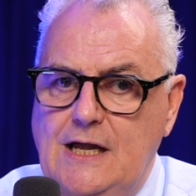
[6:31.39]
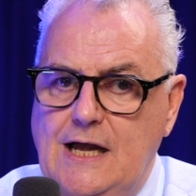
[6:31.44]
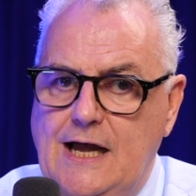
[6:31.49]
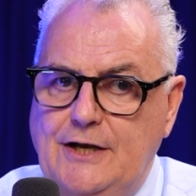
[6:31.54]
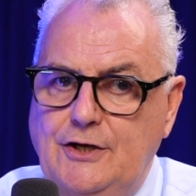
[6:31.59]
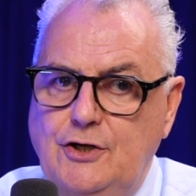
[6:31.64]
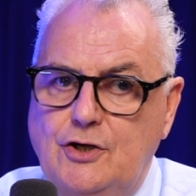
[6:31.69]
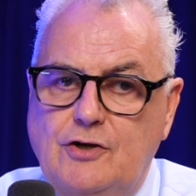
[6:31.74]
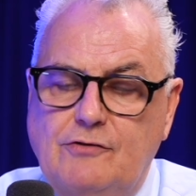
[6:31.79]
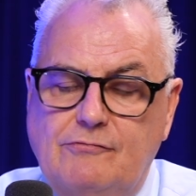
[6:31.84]

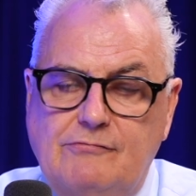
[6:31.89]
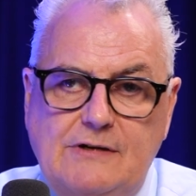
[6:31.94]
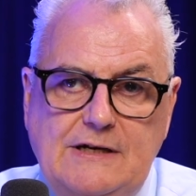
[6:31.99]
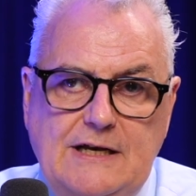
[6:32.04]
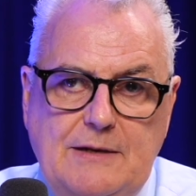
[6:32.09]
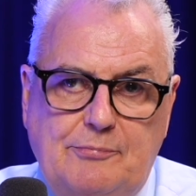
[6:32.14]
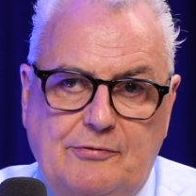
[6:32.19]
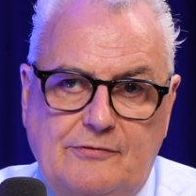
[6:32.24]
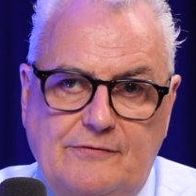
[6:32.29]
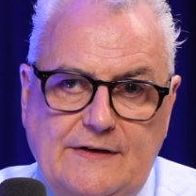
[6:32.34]
And you can really
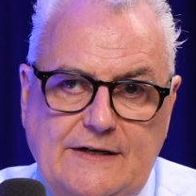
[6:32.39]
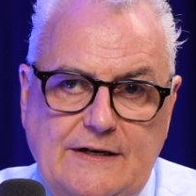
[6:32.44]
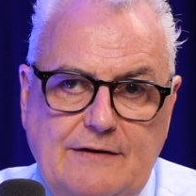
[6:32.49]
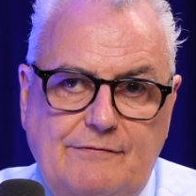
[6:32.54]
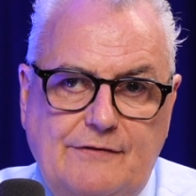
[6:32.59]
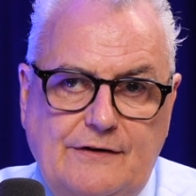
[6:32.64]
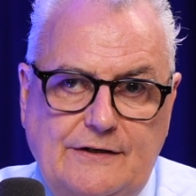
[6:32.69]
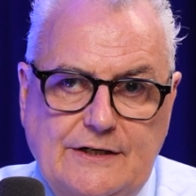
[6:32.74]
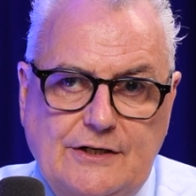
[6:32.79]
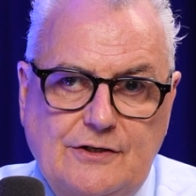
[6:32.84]
provide a
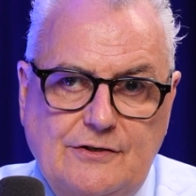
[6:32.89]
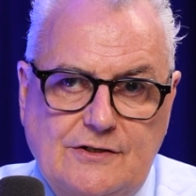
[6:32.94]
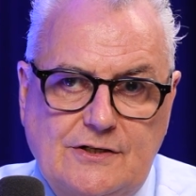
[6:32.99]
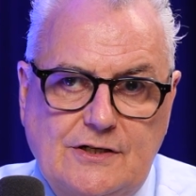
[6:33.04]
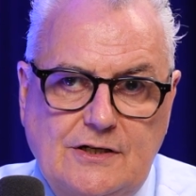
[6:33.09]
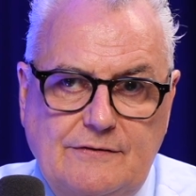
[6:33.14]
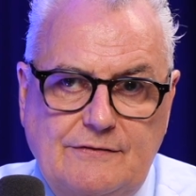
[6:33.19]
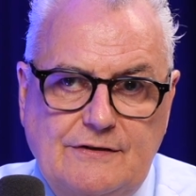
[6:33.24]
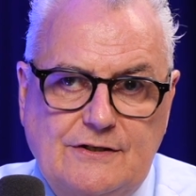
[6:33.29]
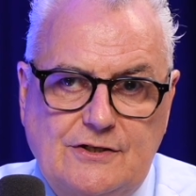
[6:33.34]
very good
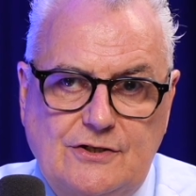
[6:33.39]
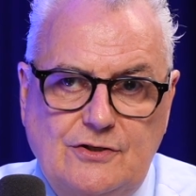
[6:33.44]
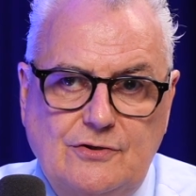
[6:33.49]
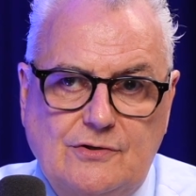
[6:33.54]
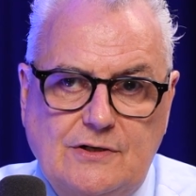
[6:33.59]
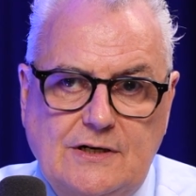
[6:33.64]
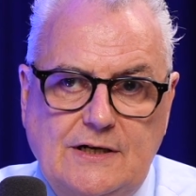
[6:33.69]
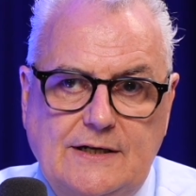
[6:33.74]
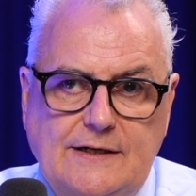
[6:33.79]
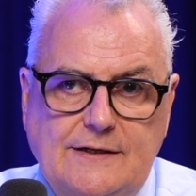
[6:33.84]
service to your
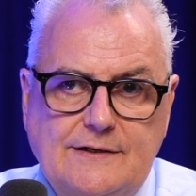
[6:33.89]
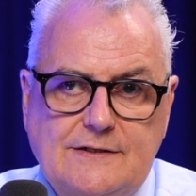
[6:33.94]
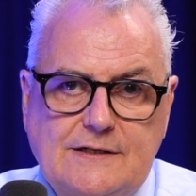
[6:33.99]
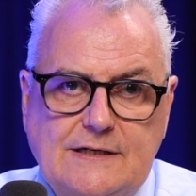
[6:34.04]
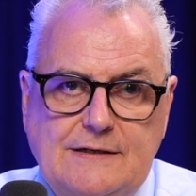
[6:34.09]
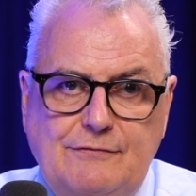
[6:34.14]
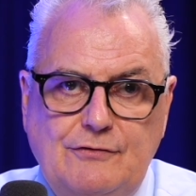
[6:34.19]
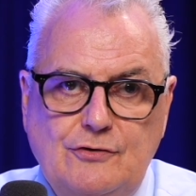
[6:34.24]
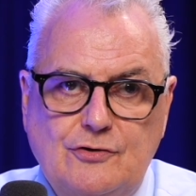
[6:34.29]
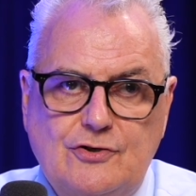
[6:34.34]
clients.
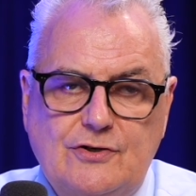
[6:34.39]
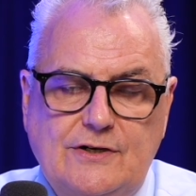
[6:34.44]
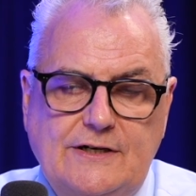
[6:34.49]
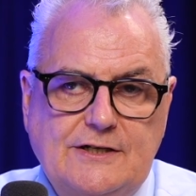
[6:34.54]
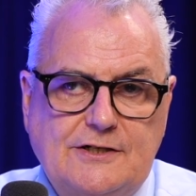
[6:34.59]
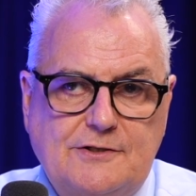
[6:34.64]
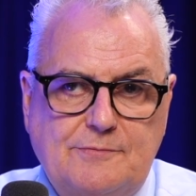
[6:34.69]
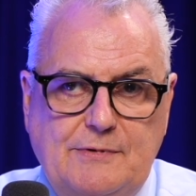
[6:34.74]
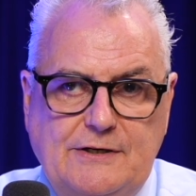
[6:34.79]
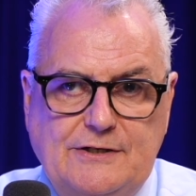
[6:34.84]
If you're trying to
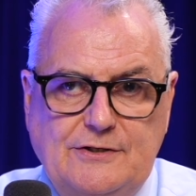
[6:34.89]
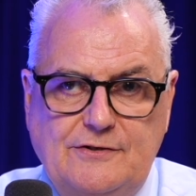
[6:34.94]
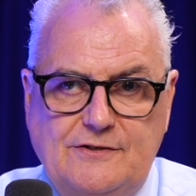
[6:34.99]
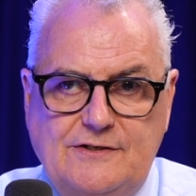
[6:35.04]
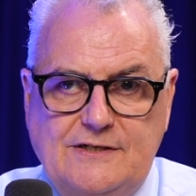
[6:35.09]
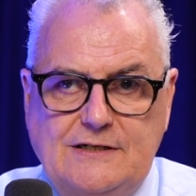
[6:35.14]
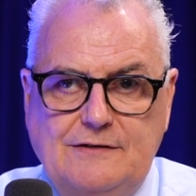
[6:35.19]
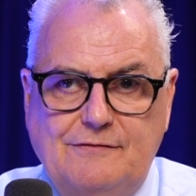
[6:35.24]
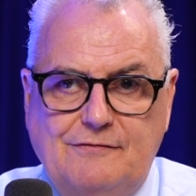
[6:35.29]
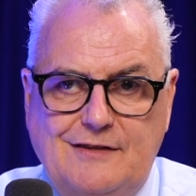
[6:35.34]
spread
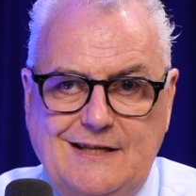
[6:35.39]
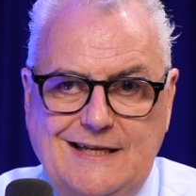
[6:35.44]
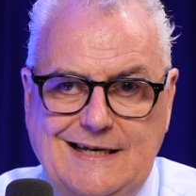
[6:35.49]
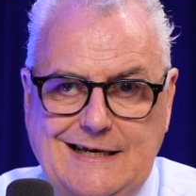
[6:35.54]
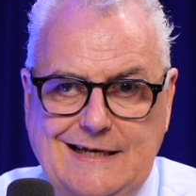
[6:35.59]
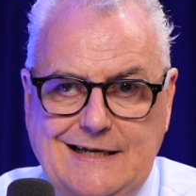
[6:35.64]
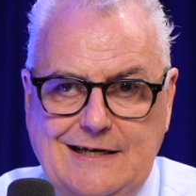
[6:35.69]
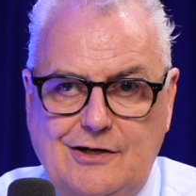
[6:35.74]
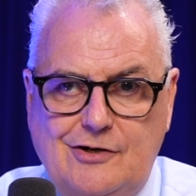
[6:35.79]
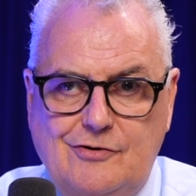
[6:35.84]
yourself
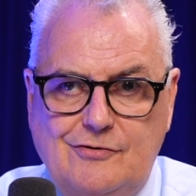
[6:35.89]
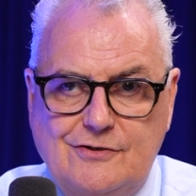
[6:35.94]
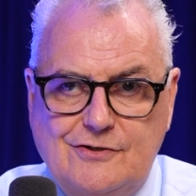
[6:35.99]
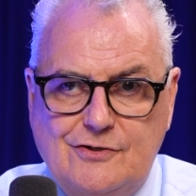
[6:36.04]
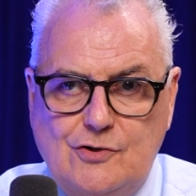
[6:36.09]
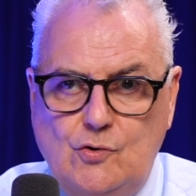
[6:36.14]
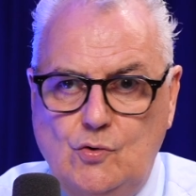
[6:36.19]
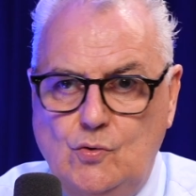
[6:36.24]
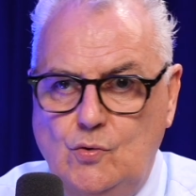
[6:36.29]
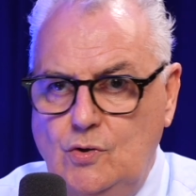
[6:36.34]
thinly across
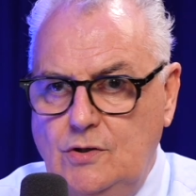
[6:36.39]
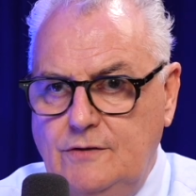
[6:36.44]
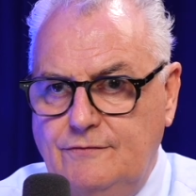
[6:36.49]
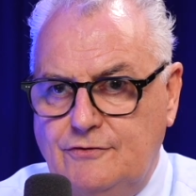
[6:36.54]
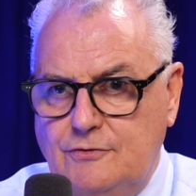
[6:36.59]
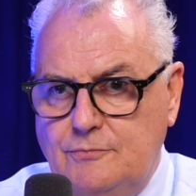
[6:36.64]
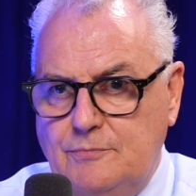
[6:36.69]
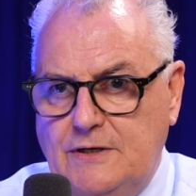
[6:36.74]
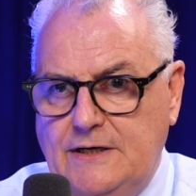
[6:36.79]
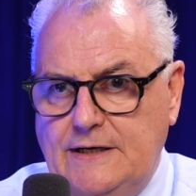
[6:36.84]
all of
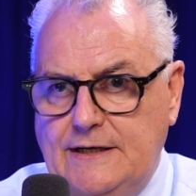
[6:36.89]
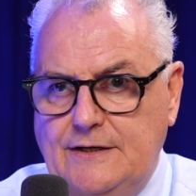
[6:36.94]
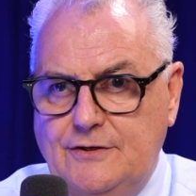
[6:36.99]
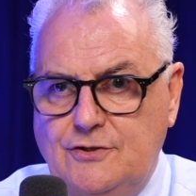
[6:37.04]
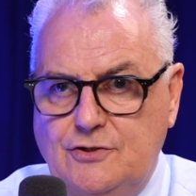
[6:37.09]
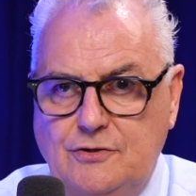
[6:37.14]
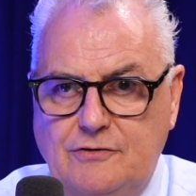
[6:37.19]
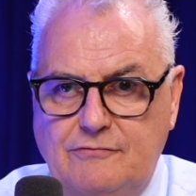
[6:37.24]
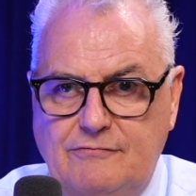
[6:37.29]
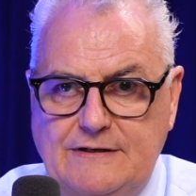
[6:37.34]
Dubai and
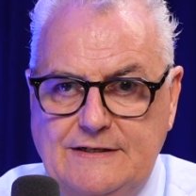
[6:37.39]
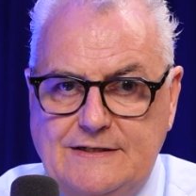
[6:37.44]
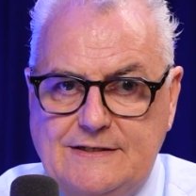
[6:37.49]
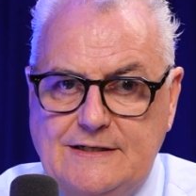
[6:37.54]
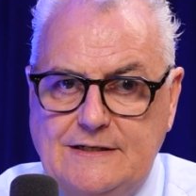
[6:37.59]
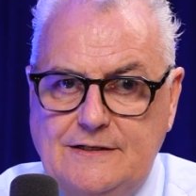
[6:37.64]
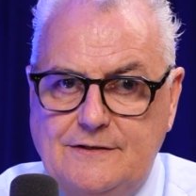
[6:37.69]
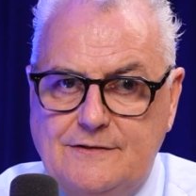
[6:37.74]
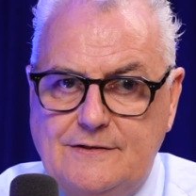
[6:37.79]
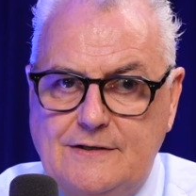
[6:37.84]
doing
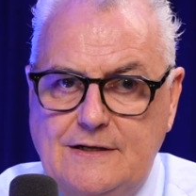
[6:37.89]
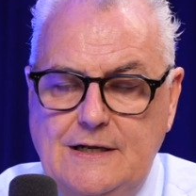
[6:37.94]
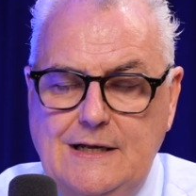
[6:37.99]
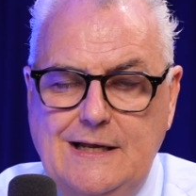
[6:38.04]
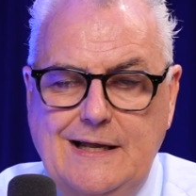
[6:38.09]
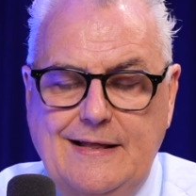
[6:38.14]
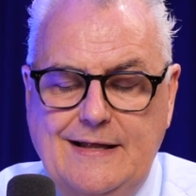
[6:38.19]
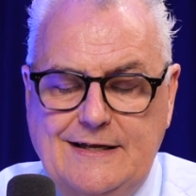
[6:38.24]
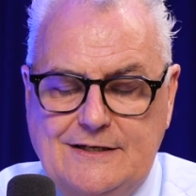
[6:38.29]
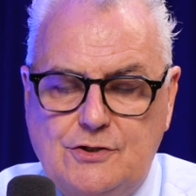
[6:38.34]
resales,
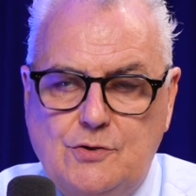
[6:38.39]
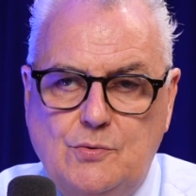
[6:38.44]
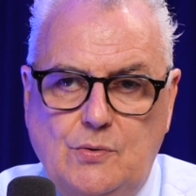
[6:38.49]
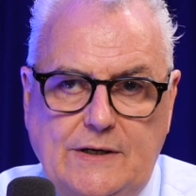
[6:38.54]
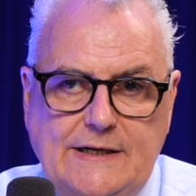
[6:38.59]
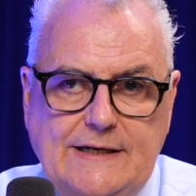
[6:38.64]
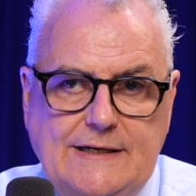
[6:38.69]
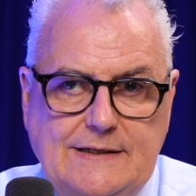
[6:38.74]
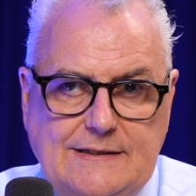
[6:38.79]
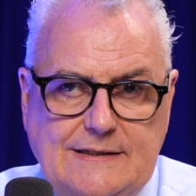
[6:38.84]
that's
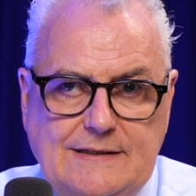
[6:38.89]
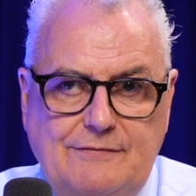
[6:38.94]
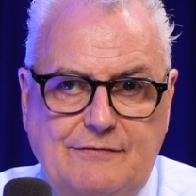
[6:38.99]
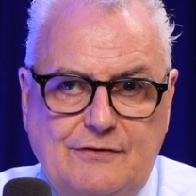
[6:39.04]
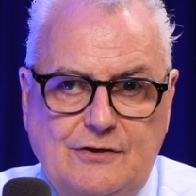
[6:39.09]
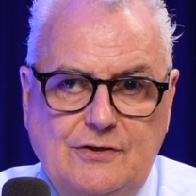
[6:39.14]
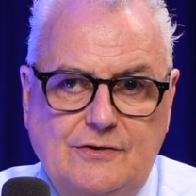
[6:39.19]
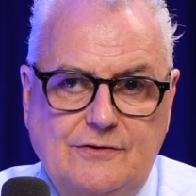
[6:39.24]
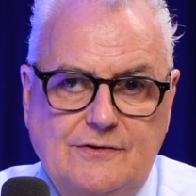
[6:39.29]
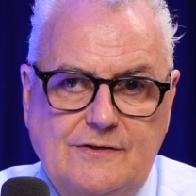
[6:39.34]
quite the
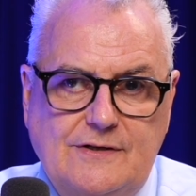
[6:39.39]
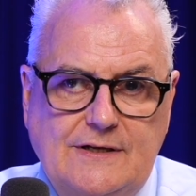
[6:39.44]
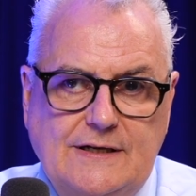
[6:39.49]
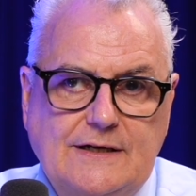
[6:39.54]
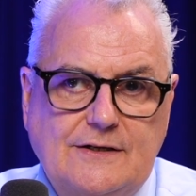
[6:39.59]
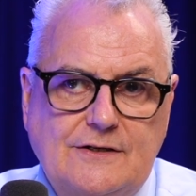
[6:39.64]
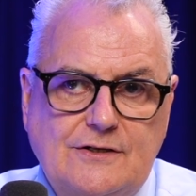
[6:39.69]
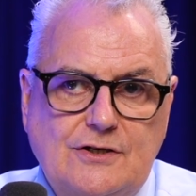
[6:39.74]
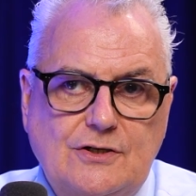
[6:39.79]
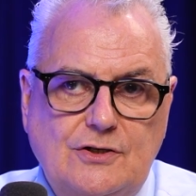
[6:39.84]
difficult thing
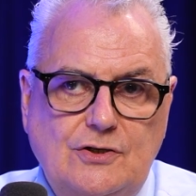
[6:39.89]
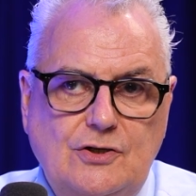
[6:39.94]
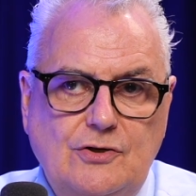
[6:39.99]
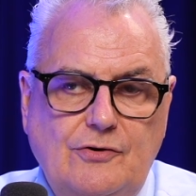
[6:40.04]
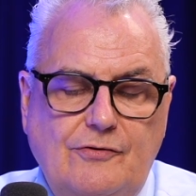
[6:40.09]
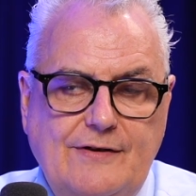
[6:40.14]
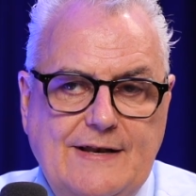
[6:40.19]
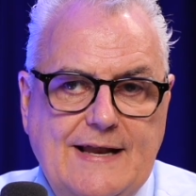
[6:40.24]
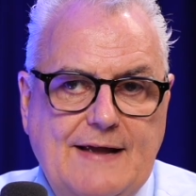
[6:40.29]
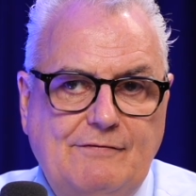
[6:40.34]
to do. You'll
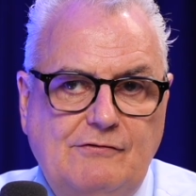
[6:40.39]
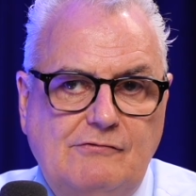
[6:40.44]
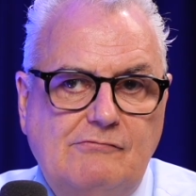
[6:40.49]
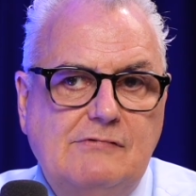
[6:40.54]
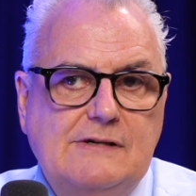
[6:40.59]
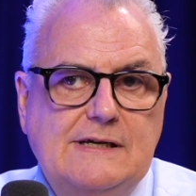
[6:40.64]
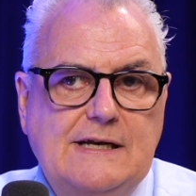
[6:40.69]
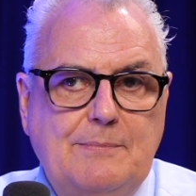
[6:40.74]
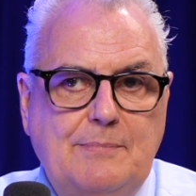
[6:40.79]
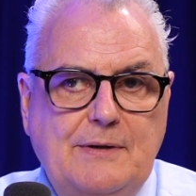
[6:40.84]
never
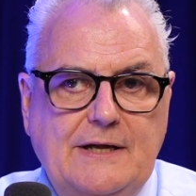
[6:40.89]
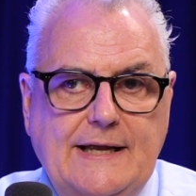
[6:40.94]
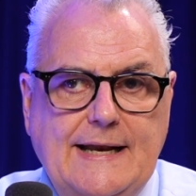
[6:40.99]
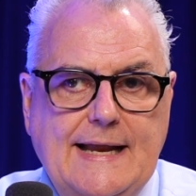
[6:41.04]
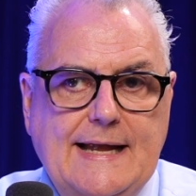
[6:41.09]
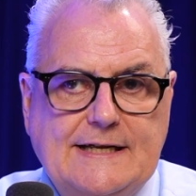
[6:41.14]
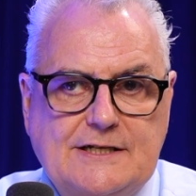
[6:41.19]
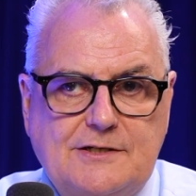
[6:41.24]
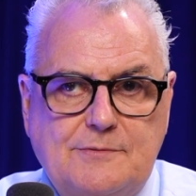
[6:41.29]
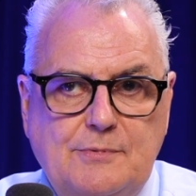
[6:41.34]
really be an
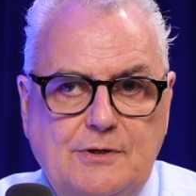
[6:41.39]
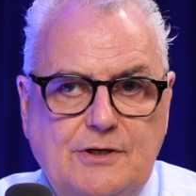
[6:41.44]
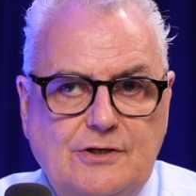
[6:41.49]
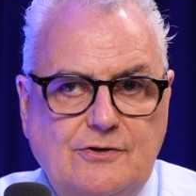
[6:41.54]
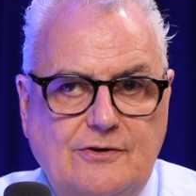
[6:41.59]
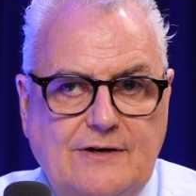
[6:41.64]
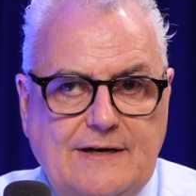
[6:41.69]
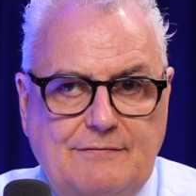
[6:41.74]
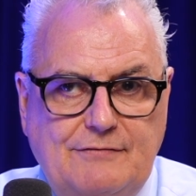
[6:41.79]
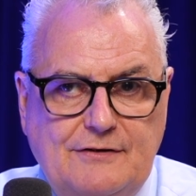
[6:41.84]
expert
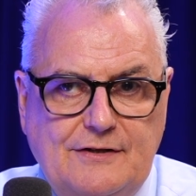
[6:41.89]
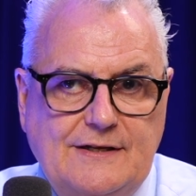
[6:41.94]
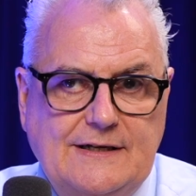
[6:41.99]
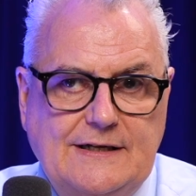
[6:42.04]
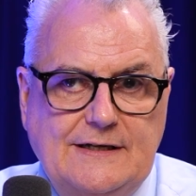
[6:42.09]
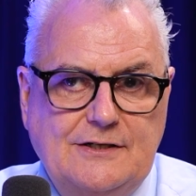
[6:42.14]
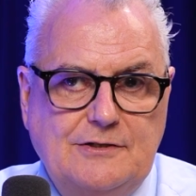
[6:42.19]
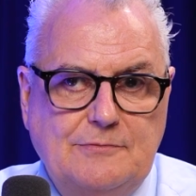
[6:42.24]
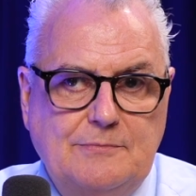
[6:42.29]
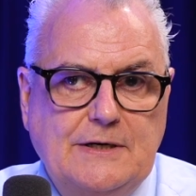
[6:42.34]
on everything
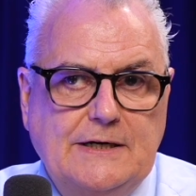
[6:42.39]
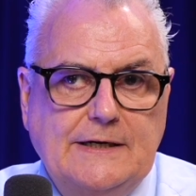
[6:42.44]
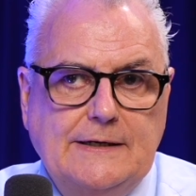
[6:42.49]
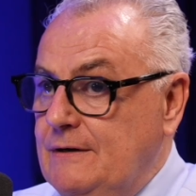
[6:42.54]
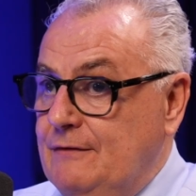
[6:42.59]
in Dubai.